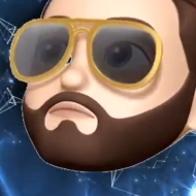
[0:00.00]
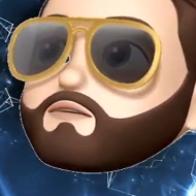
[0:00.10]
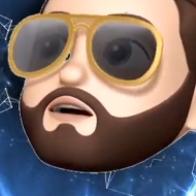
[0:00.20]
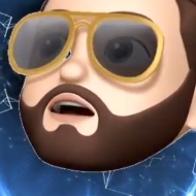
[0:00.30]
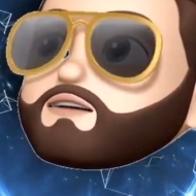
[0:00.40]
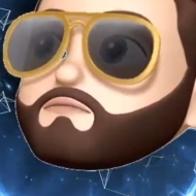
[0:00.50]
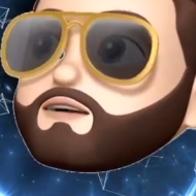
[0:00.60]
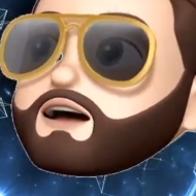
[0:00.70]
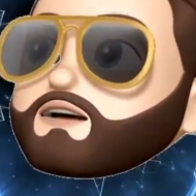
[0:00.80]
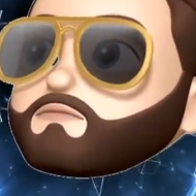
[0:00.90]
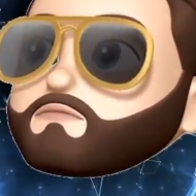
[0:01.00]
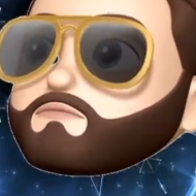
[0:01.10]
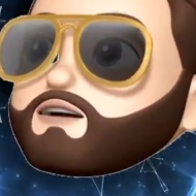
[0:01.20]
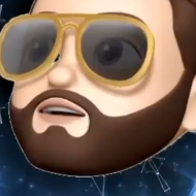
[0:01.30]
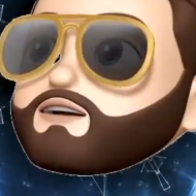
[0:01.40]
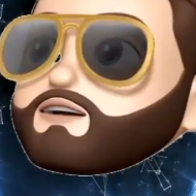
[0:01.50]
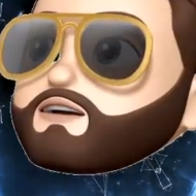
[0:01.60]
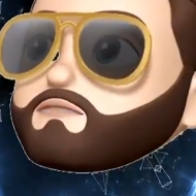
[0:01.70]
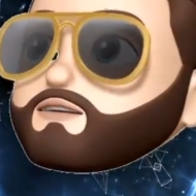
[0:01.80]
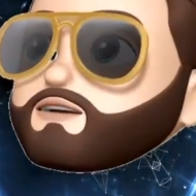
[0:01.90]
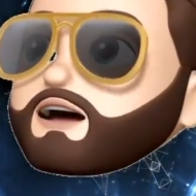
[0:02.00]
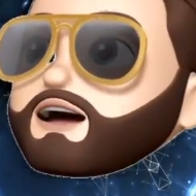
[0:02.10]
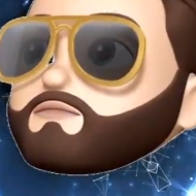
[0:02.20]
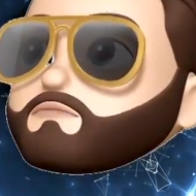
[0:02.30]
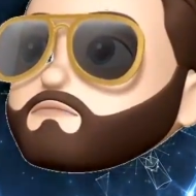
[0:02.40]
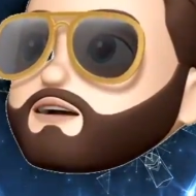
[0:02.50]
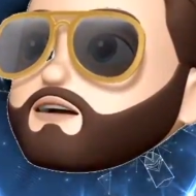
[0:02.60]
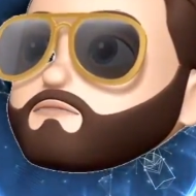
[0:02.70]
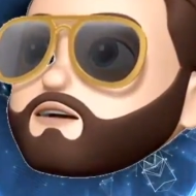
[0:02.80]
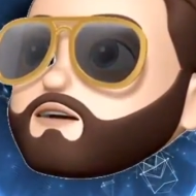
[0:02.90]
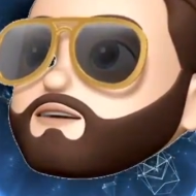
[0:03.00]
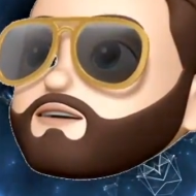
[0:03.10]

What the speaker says: I'll see what I can find. Let's just go with that.